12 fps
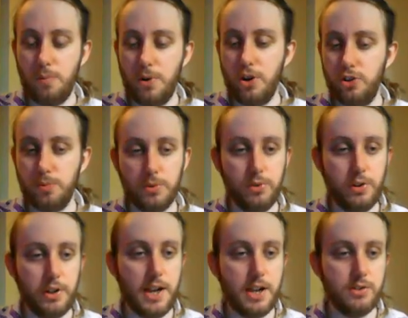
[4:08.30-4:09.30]
Possible. Look
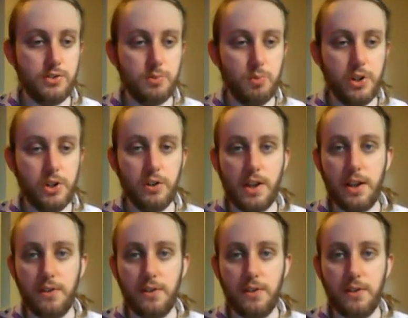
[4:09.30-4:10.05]
at Alice in Wonderland.